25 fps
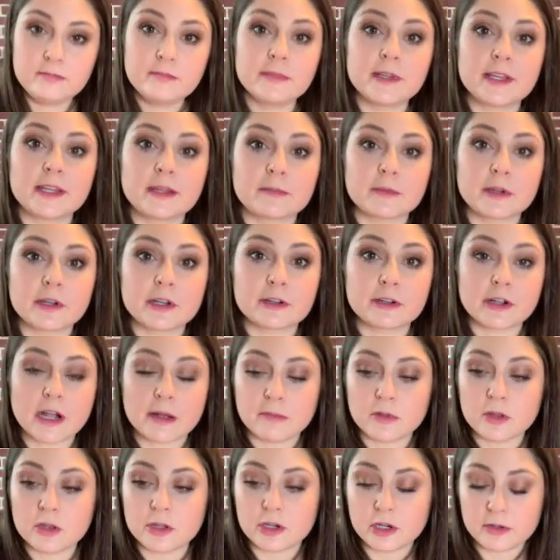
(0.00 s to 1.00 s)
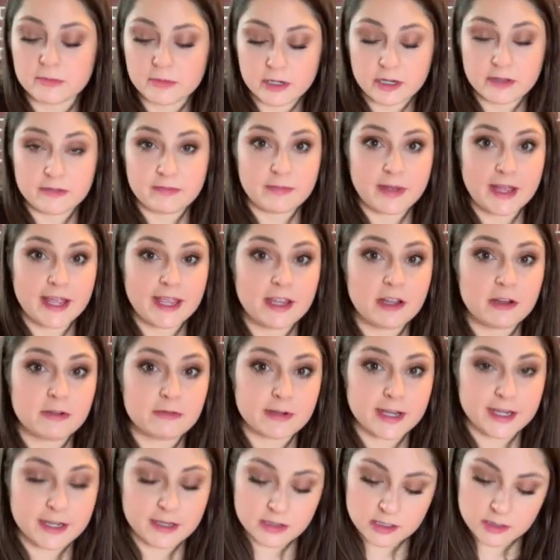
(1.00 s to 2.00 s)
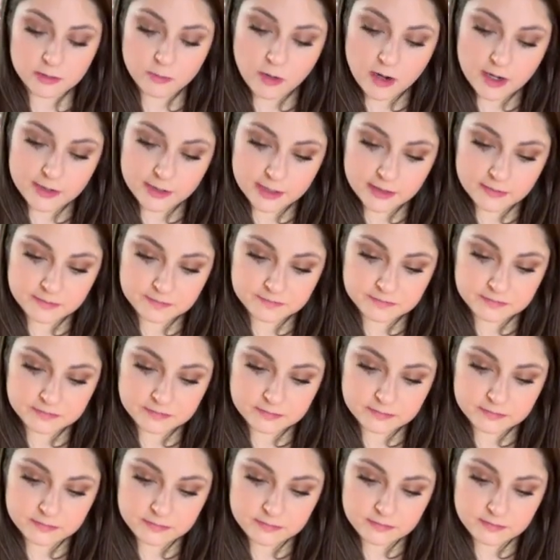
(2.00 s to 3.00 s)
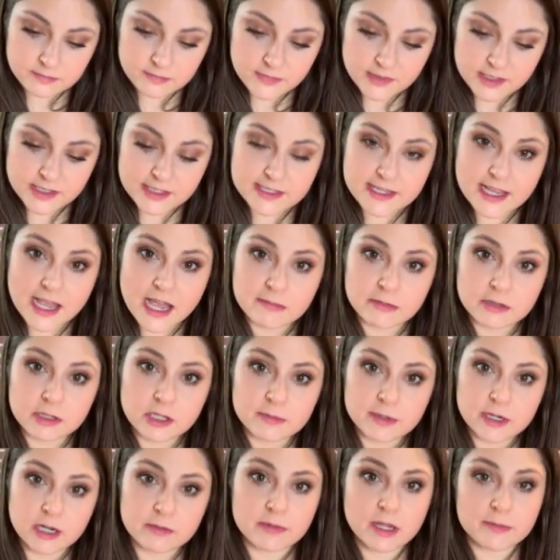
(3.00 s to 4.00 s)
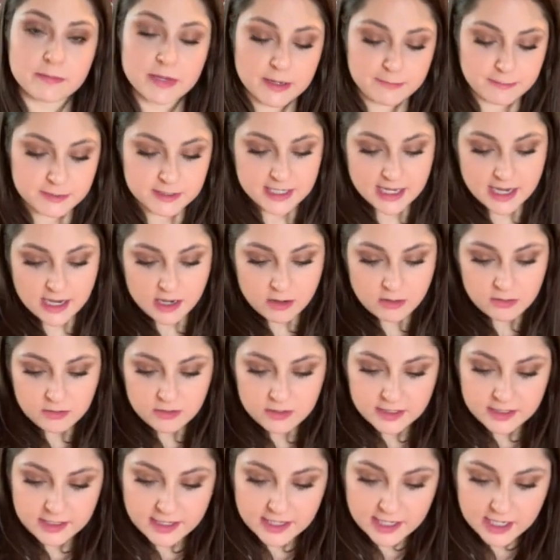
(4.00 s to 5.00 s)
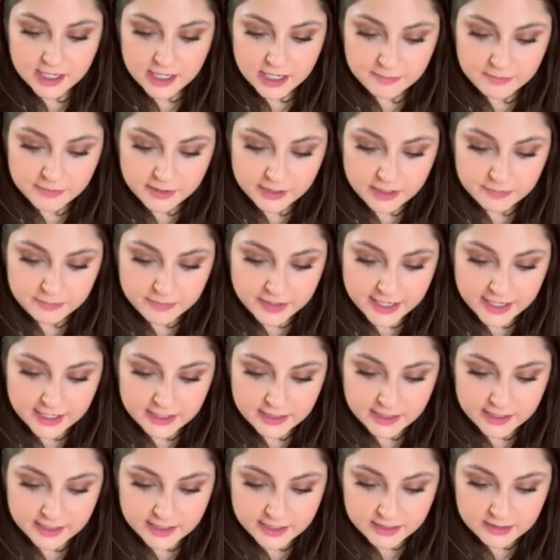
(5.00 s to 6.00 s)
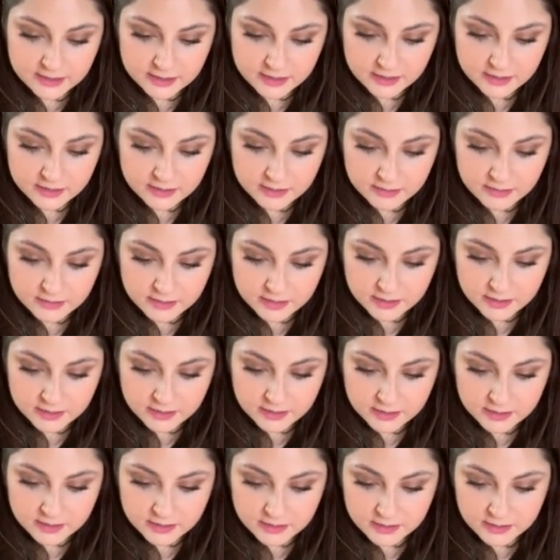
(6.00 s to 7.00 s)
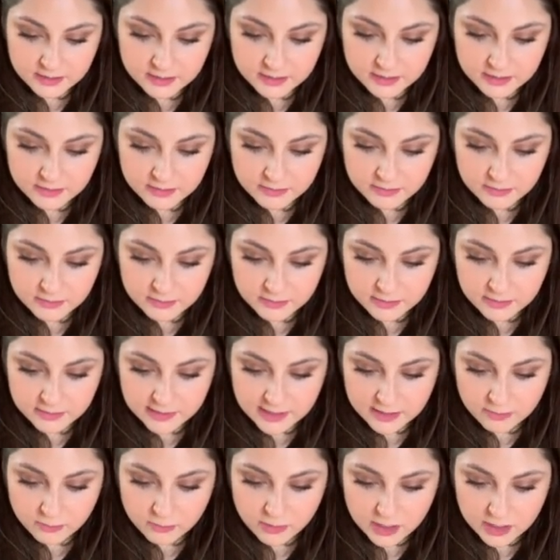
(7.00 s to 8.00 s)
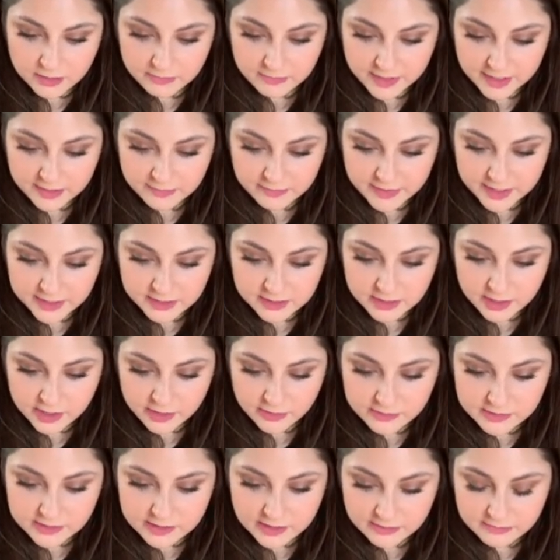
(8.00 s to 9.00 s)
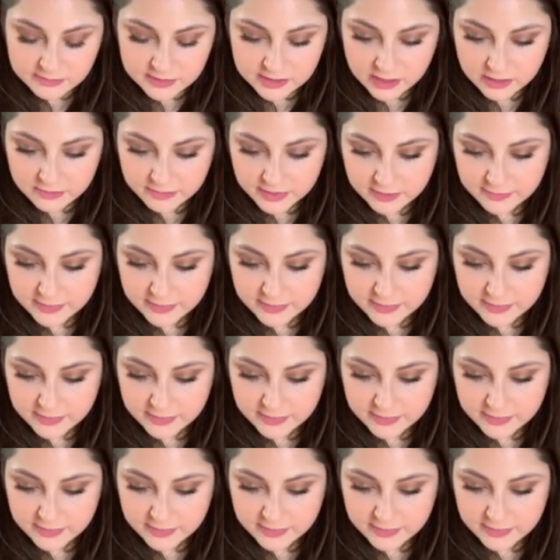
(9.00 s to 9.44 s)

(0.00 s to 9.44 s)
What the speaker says: I'm gonna grab a little bit of my regular water, dab a little bit on my paper towel, I'm gonna paint in where I want my mid-tone. So it's gonna be